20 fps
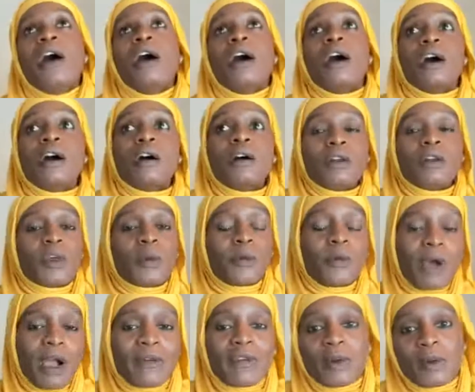Oh, the
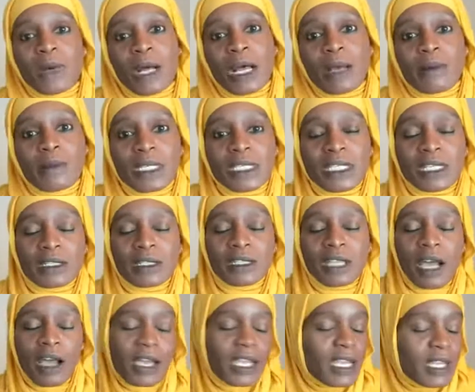Prophet Muhammad sallallahu
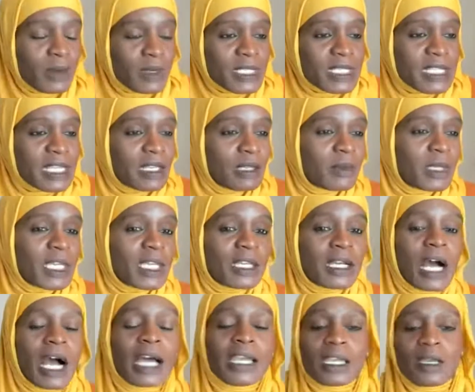alaihi wasallam,
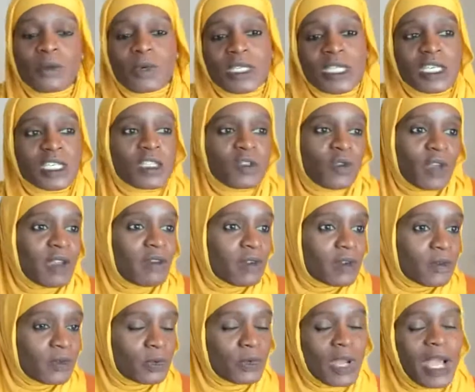honey was his favorite
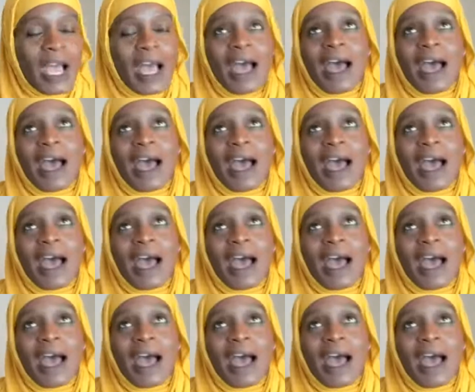food.